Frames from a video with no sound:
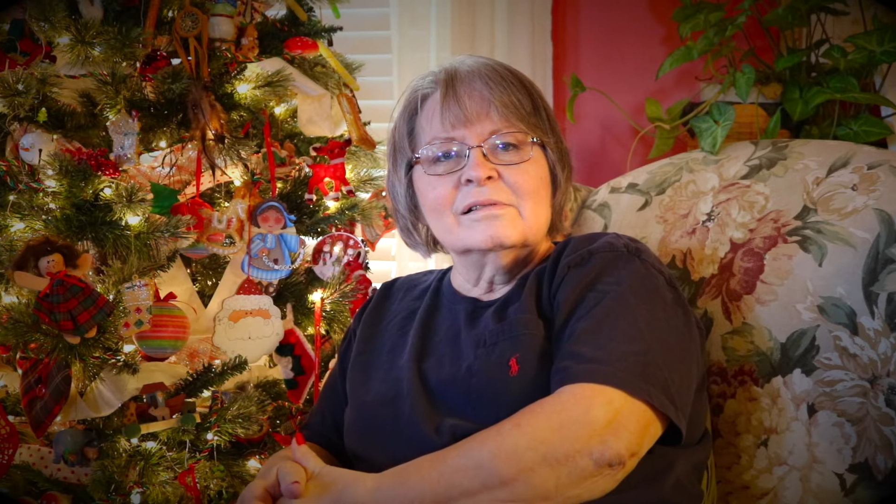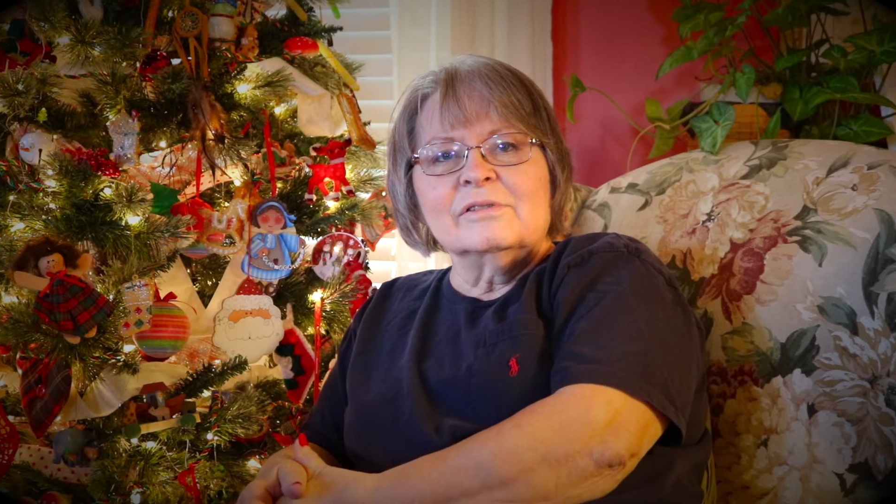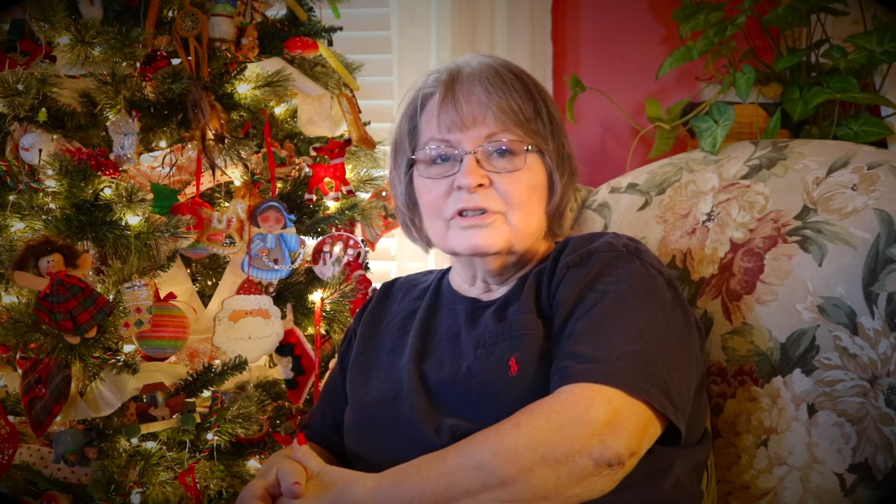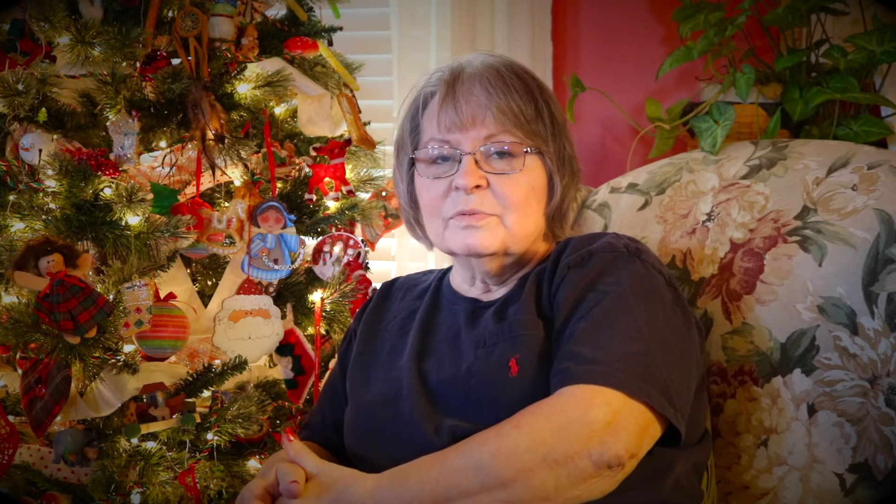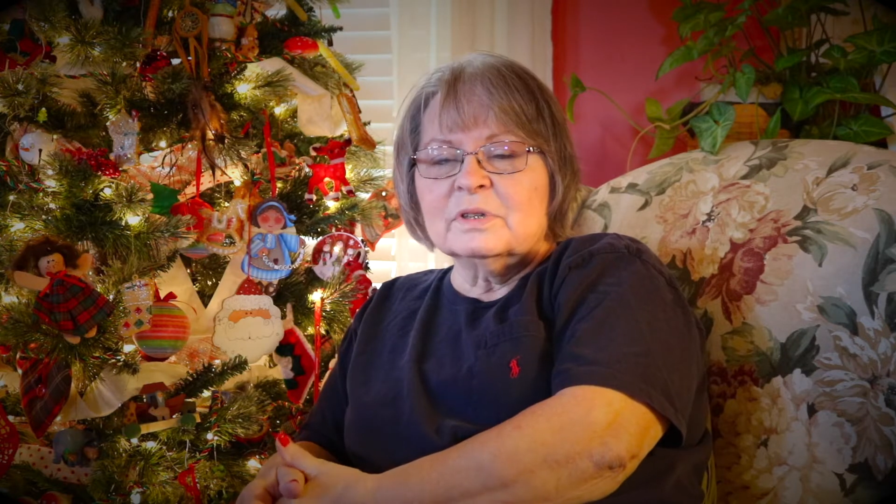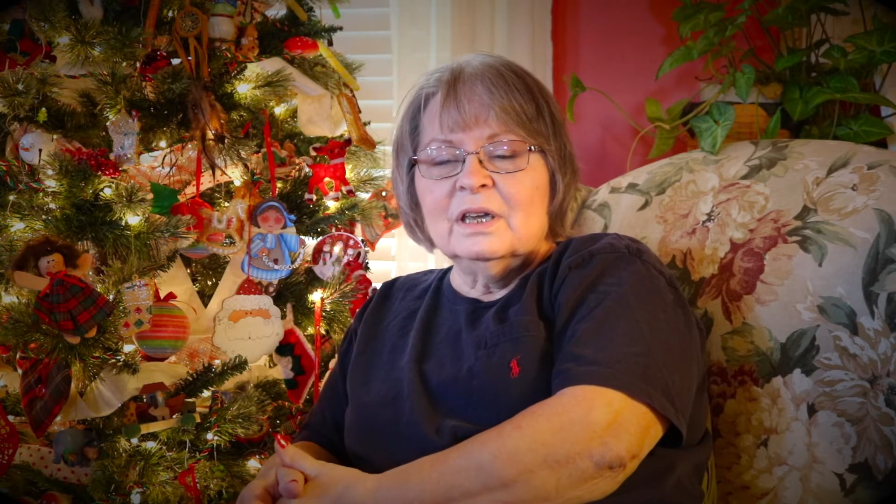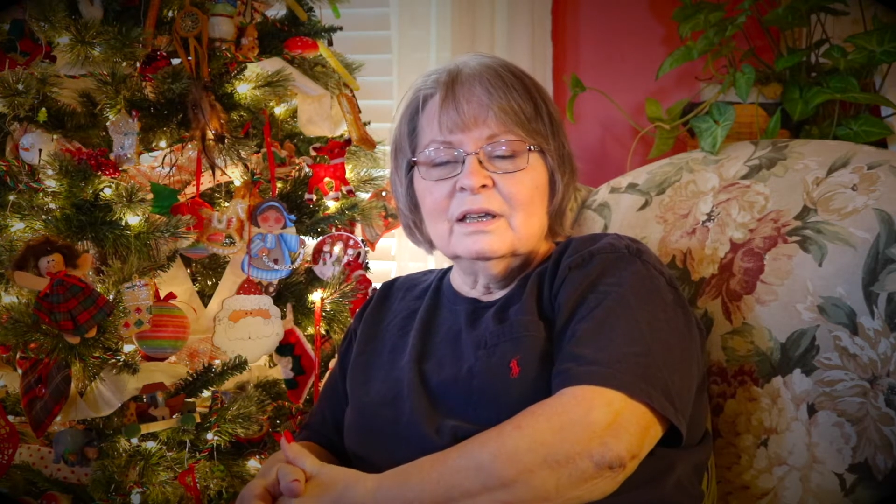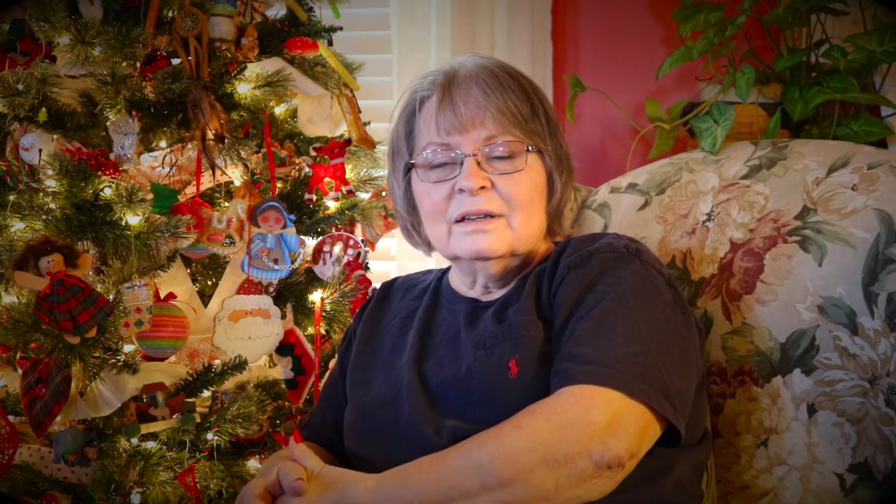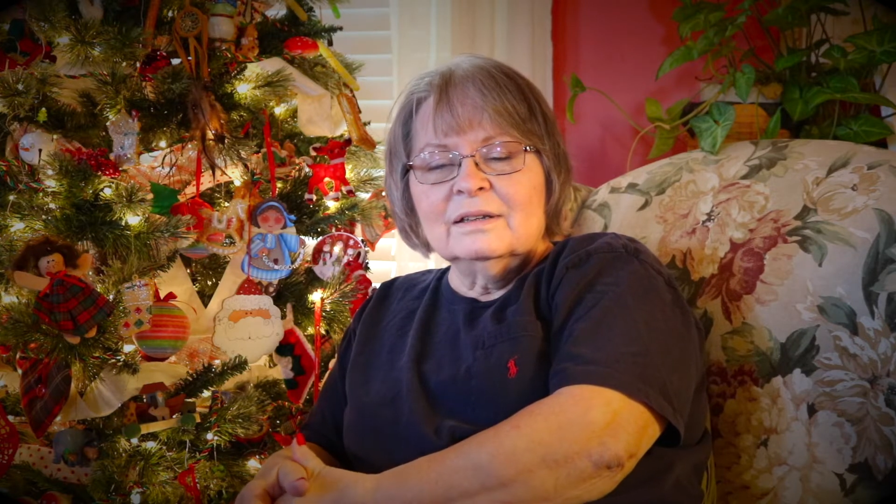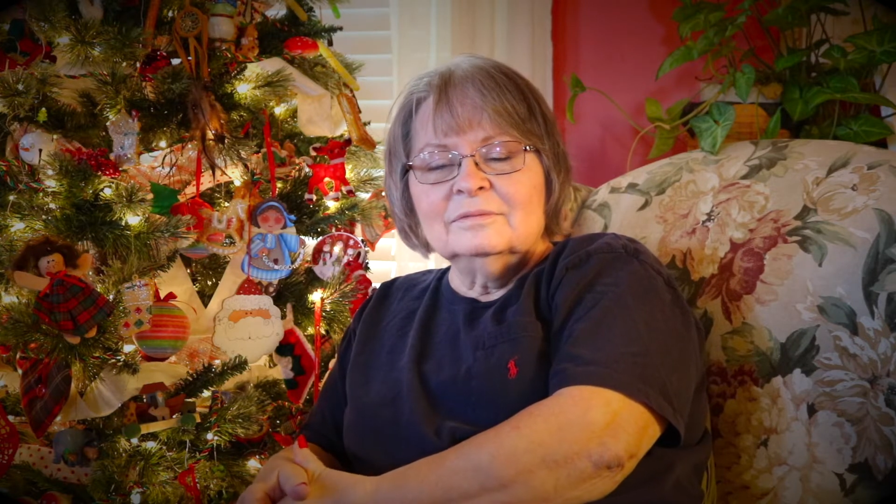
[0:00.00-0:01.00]
Christmas
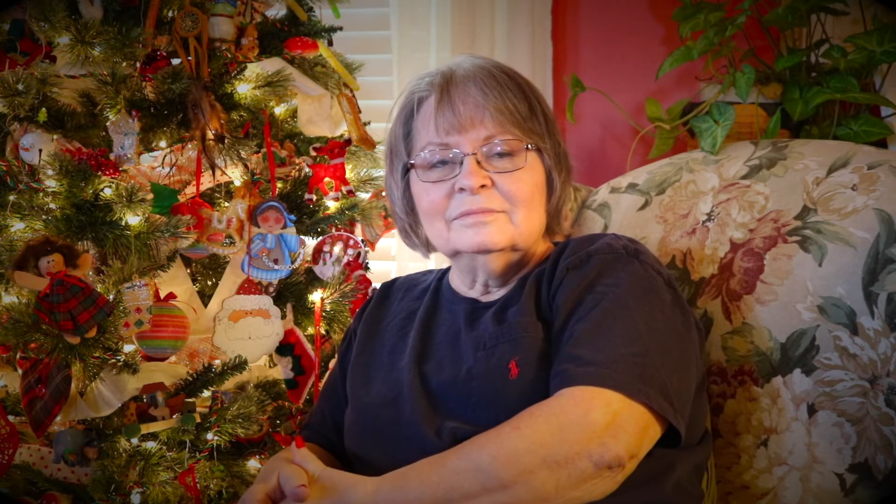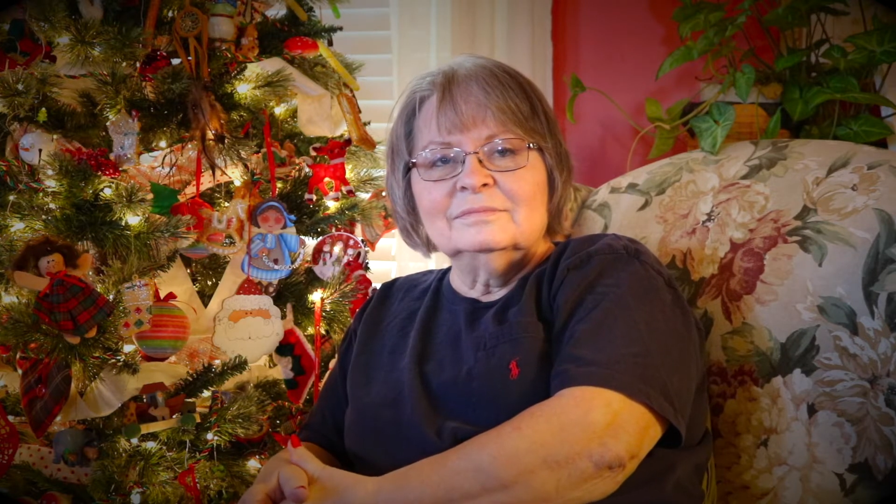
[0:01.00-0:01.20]
candy.